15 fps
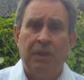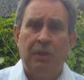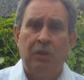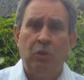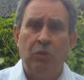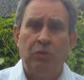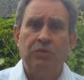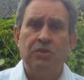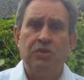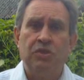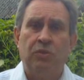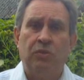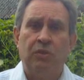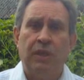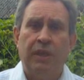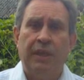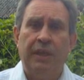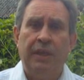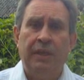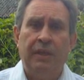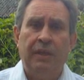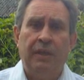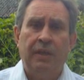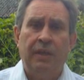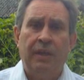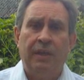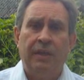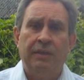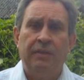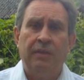with a launch shortly,
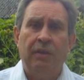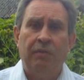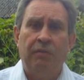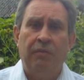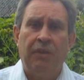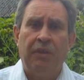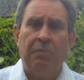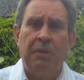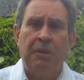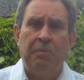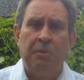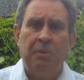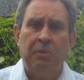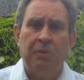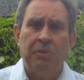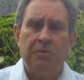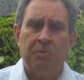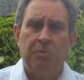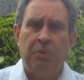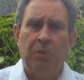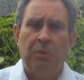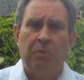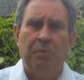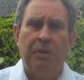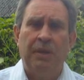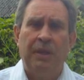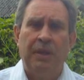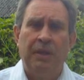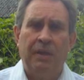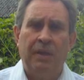and hopefully people will support
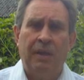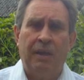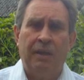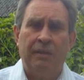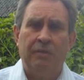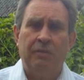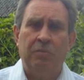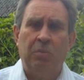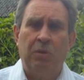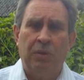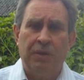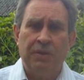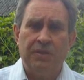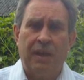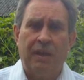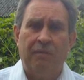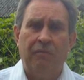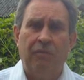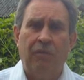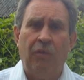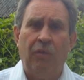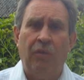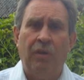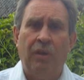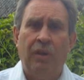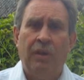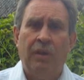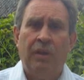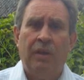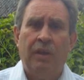me and what I stand for
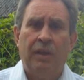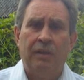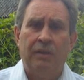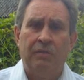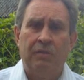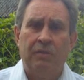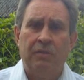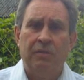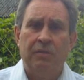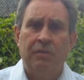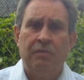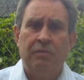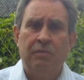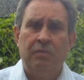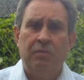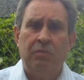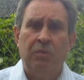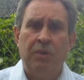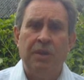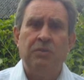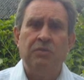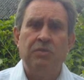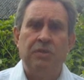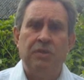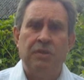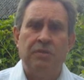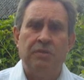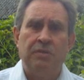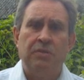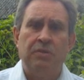and
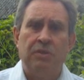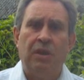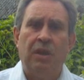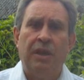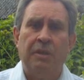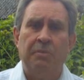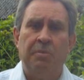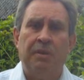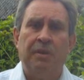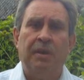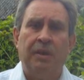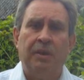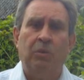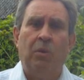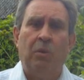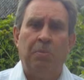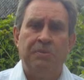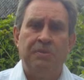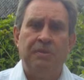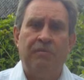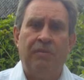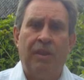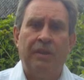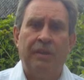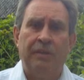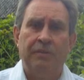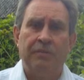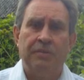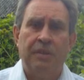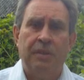reintroduce good labour and cooperative
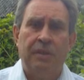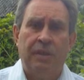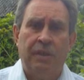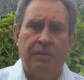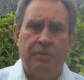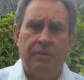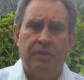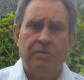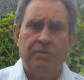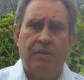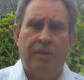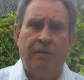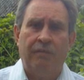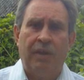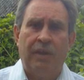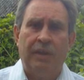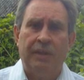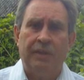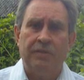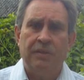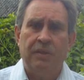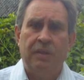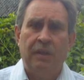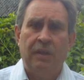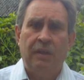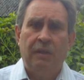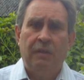values into the Stroud valleys.